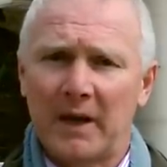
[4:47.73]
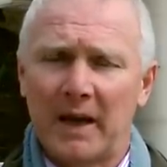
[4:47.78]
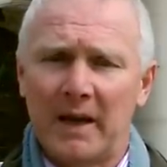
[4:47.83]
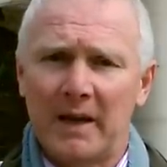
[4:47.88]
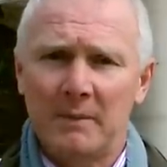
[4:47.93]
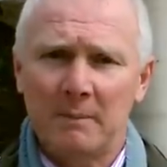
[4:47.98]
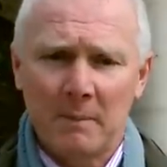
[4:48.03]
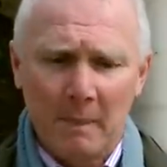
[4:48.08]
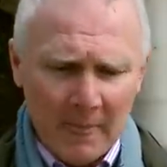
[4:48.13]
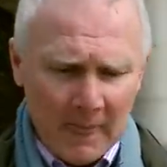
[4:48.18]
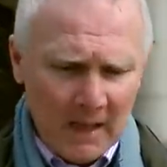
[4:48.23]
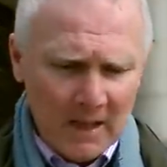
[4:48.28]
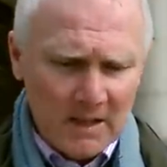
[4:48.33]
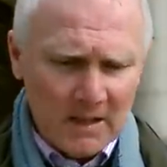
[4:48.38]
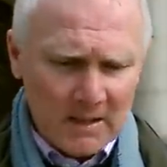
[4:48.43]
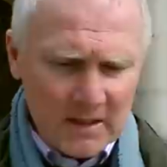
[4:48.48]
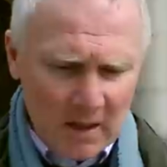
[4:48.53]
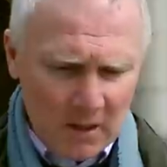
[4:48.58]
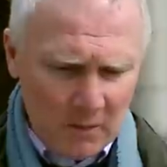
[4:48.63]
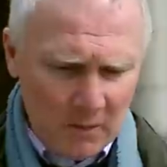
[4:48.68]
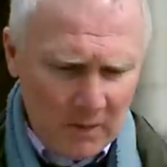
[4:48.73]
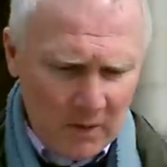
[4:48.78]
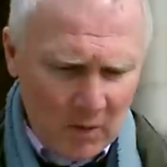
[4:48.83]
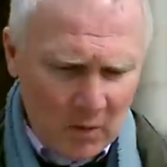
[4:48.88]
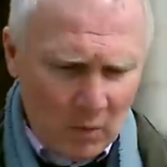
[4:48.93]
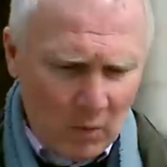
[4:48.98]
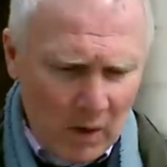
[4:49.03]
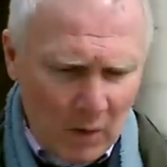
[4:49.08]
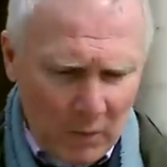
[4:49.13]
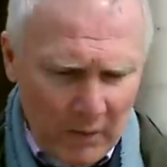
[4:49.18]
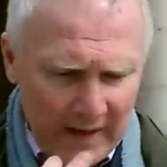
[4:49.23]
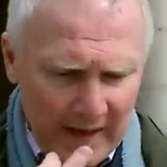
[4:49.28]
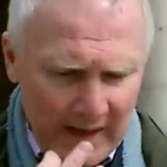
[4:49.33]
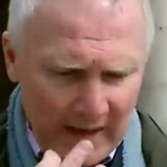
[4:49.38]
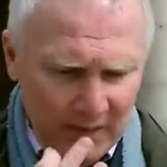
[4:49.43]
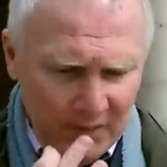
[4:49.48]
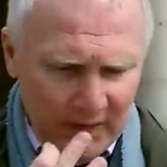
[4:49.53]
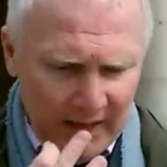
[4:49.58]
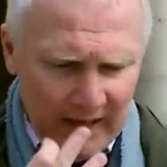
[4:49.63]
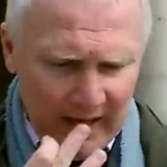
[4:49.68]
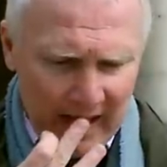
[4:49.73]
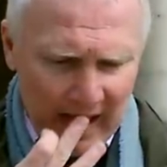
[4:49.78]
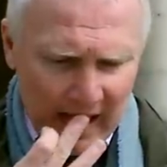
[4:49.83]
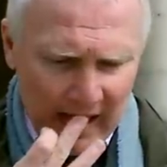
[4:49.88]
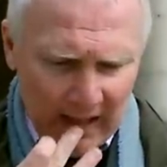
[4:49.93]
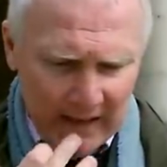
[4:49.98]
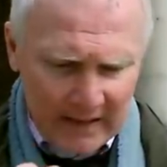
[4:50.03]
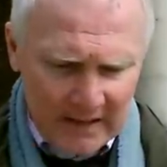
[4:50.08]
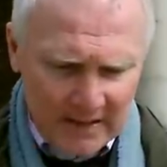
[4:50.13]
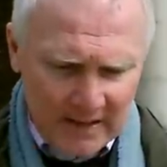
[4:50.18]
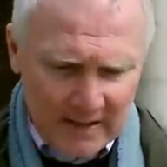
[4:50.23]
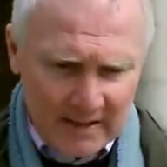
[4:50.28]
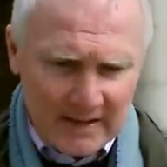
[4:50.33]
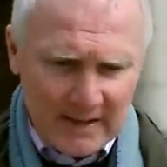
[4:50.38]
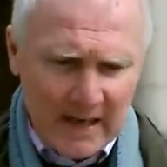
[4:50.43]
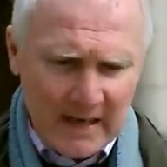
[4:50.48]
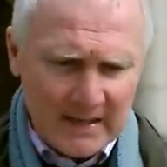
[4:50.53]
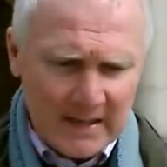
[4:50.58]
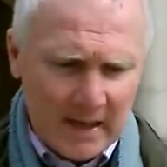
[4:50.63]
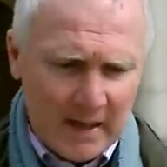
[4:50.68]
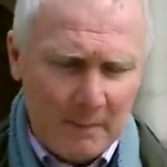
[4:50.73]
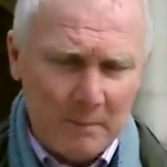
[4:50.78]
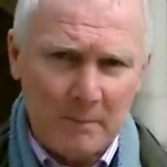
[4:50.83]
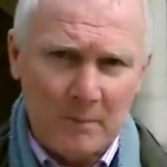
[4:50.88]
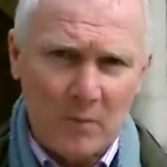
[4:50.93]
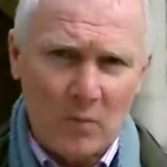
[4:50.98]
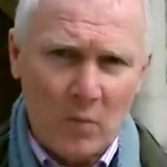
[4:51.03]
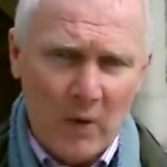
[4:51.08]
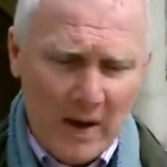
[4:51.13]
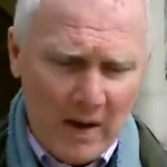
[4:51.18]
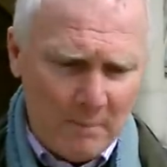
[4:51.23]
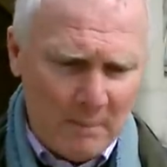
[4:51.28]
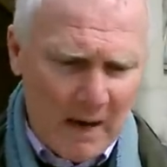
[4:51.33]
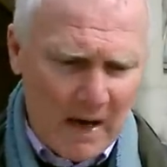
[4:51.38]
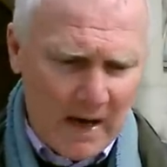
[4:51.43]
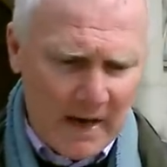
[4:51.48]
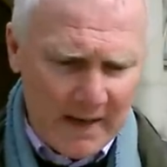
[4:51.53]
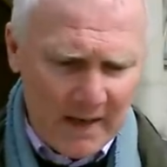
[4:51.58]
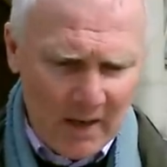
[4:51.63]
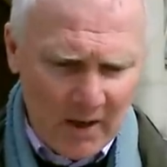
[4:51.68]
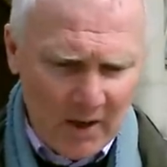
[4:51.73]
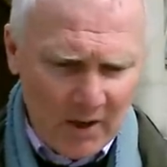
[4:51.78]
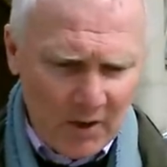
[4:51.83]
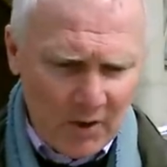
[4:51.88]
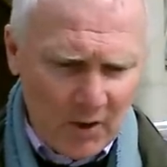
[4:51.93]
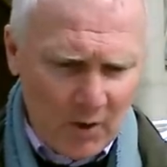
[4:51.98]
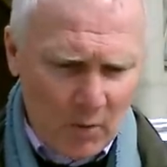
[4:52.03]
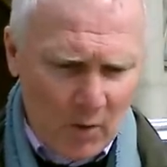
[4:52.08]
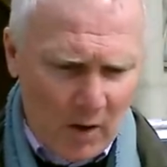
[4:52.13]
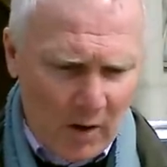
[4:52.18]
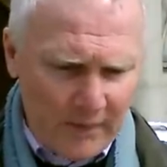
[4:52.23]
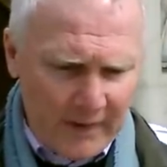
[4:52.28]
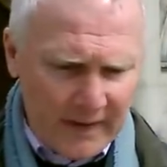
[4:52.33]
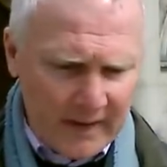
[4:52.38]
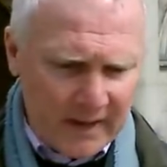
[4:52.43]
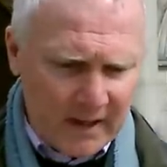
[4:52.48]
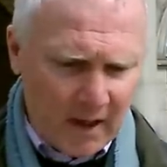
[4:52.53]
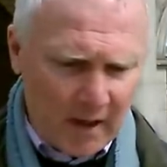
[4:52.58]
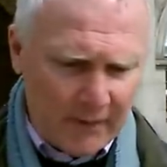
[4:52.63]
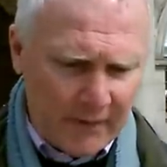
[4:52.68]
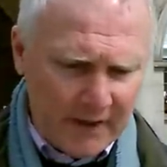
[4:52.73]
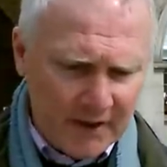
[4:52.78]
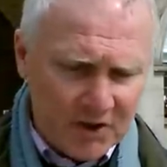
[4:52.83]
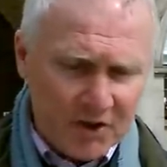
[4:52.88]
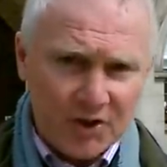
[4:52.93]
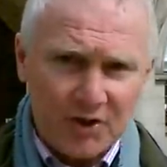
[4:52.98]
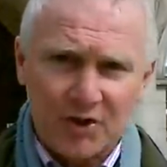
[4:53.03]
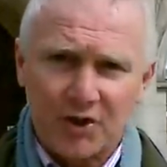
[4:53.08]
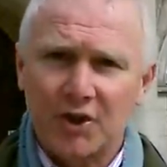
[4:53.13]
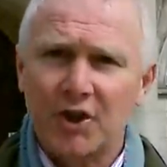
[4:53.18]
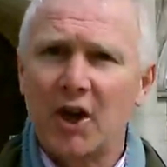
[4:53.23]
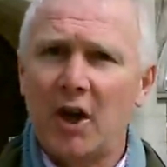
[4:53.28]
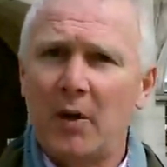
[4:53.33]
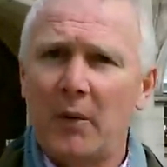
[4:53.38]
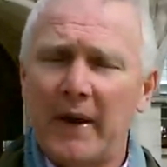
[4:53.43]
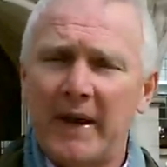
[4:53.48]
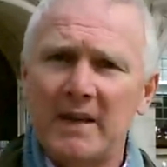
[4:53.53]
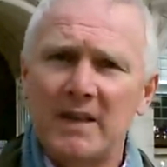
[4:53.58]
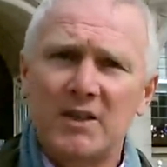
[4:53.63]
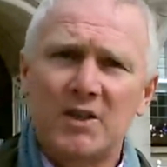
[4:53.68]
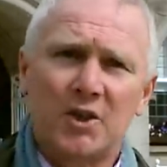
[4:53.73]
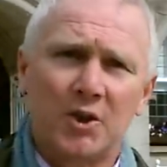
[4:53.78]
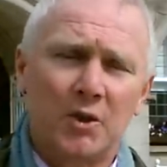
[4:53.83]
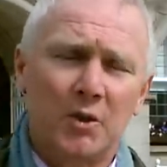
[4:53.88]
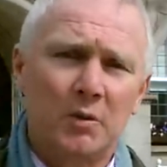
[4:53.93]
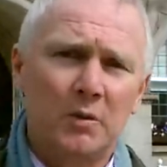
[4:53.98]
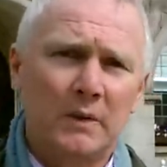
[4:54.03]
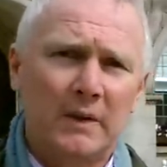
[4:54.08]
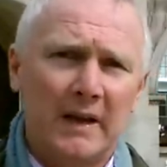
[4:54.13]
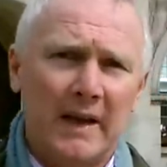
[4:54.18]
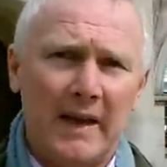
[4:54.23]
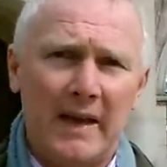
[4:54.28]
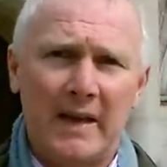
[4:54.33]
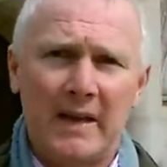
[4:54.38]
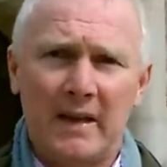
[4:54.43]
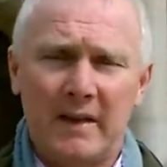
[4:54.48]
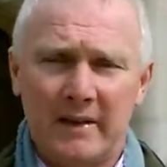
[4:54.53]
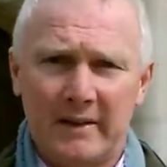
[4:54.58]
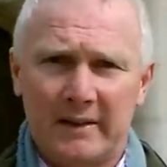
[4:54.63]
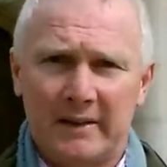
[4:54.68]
Okay? So, what we have here is a setup whereby you are encouraged to go into a